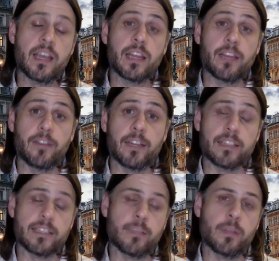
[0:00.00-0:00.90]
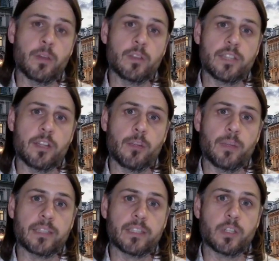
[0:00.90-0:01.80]
they found that some of those
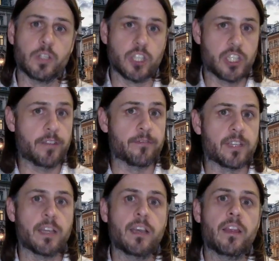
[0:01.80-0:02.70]
therapies could shift